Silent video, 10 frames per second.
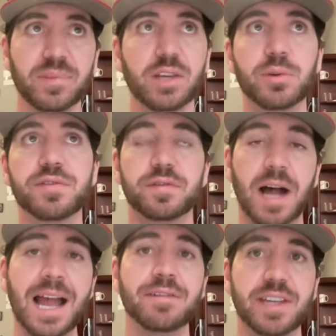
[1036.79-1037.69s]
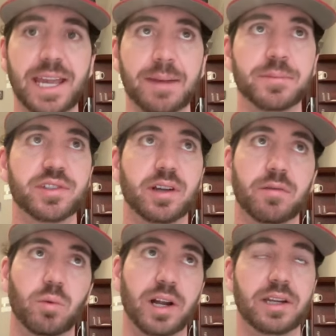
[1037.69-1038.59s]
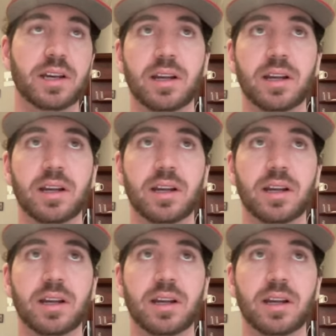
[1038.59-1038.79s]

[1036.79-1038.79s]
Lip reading: It was five games of what?